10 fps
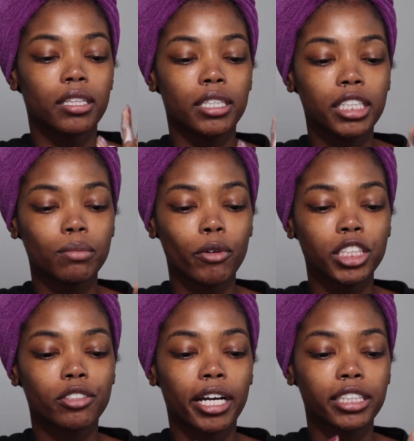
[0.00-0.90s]
This
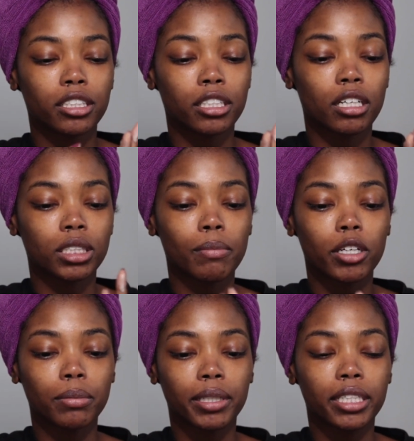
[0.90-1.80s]
moisturizer
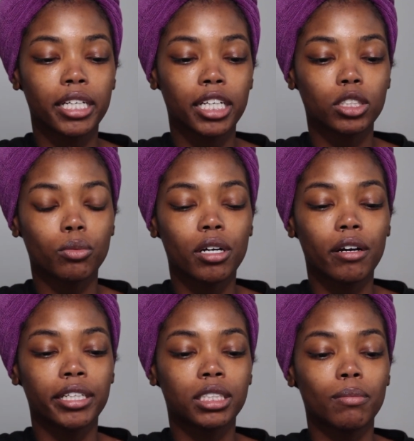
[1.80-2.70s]
smells pretty good as well.
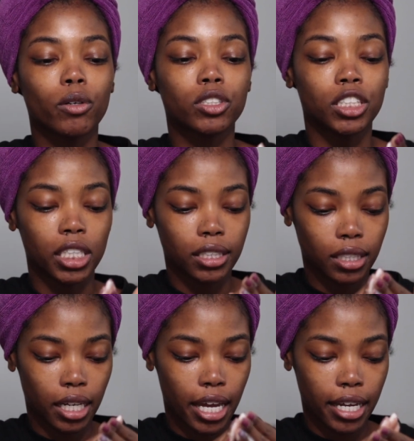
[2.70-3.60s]
It smells just
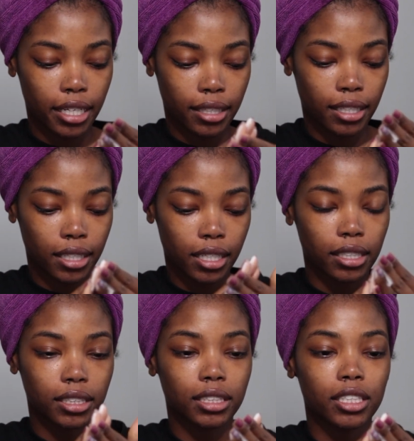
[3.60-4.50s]
like the
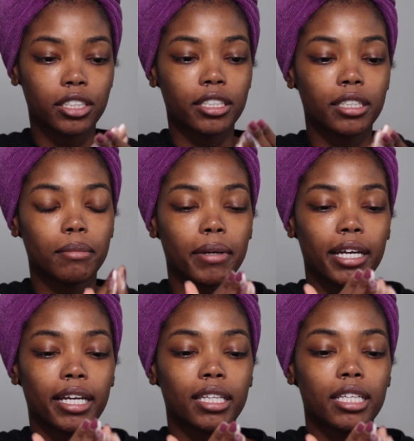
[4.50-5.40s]
serum
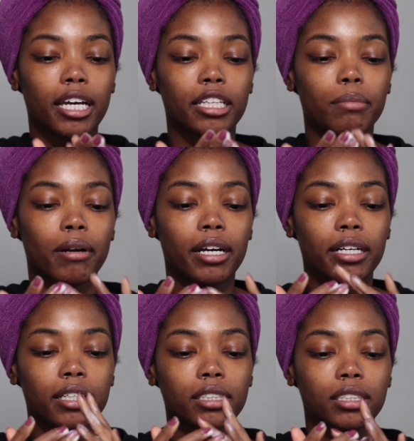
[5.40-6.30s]
and the other
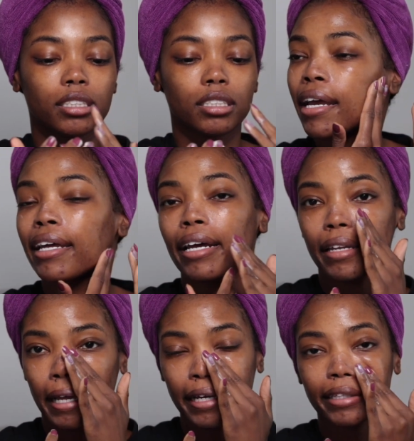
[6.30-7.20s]
products. And I
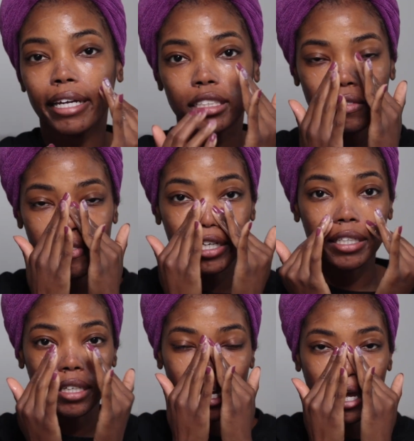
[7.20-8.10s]
like that it's very
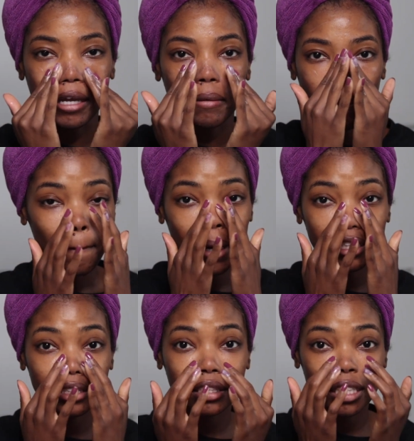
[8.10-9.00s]
light. My
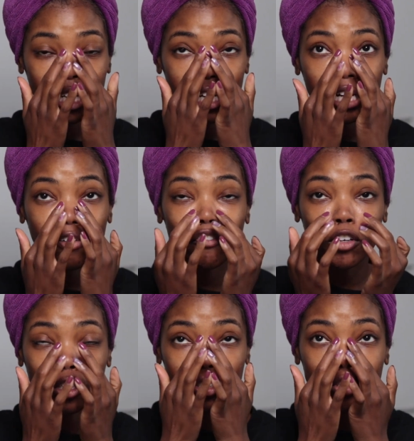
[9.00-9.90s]
skin
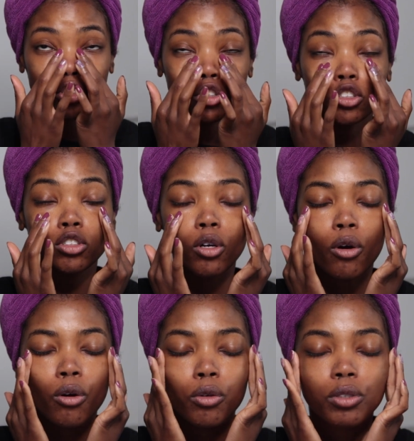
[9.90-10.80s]
feels
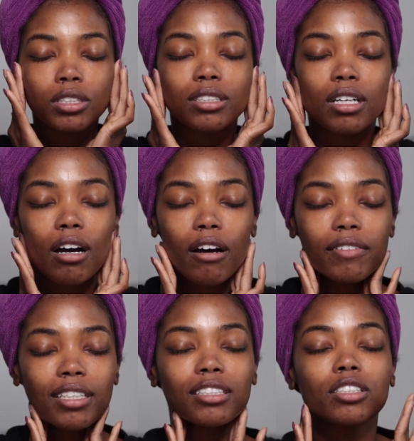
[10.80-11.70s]
so
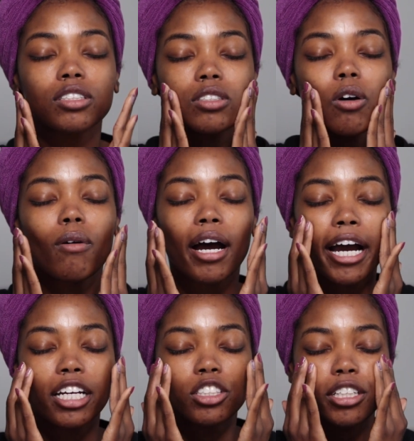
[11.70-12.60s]
soft and so
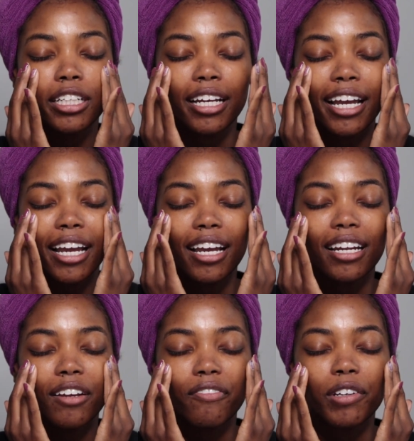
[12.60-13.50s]
hydrated, and
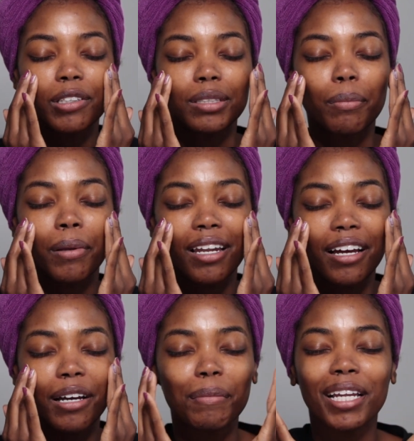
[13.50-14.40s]
it feels
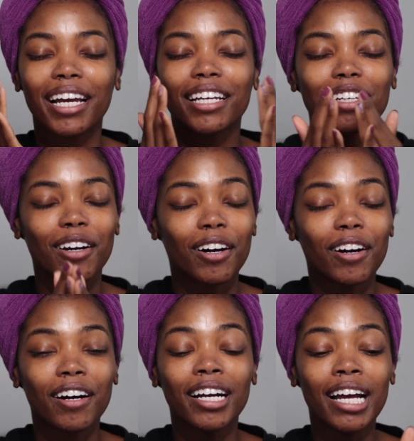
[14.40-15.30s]
plump, like
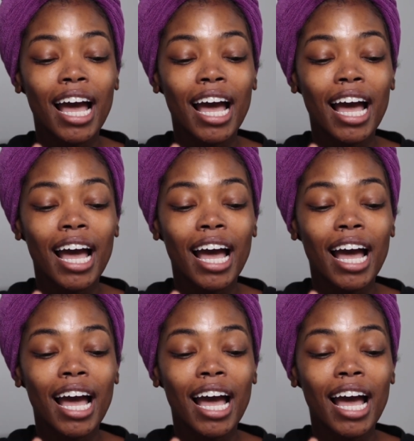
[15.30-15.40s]
y'all.